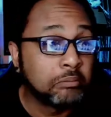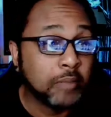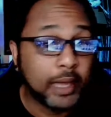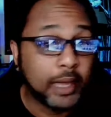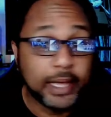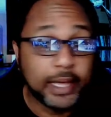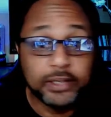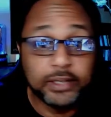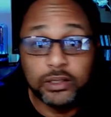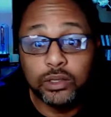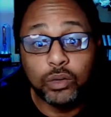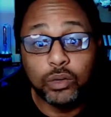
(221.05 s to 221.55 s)

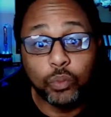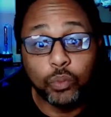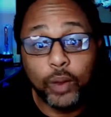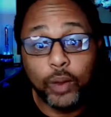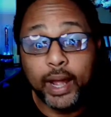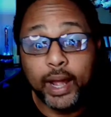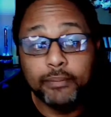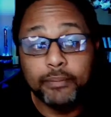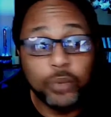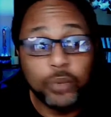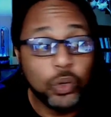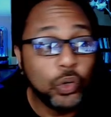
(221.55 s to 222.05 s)
Is it the
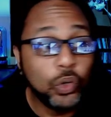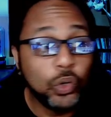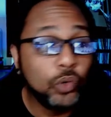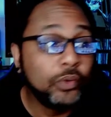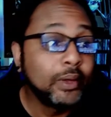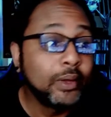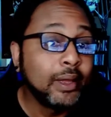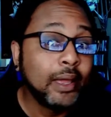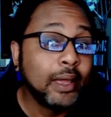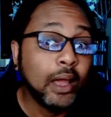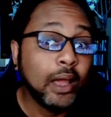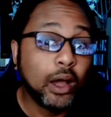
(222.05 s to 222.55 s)
right move?
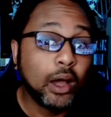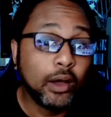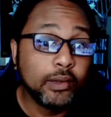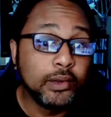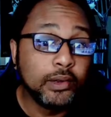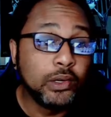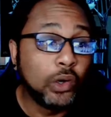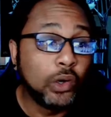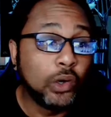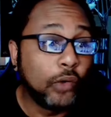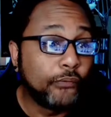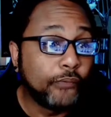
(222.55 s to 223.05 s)

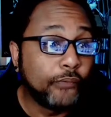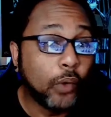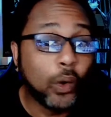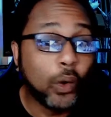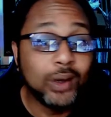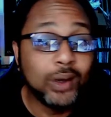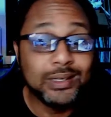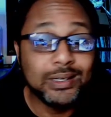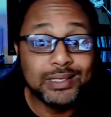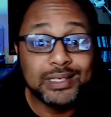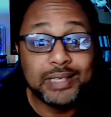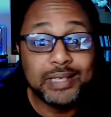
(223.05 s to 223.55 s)
You know, far
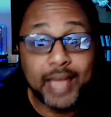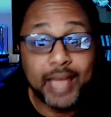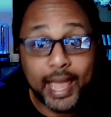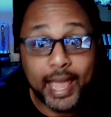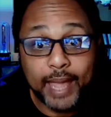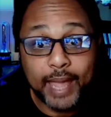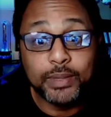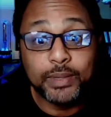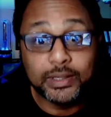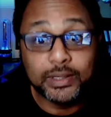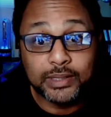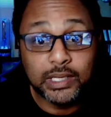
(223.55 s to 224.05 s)
as the
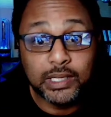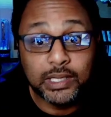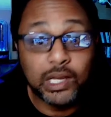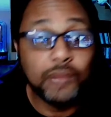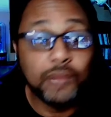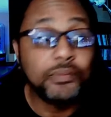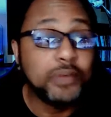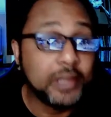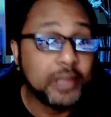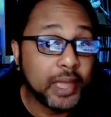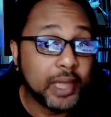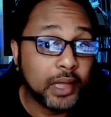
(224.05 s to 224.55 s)
game itself,
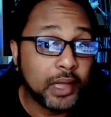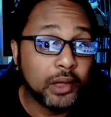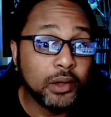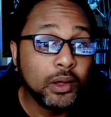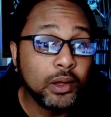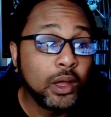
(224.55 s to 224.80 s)
yeah.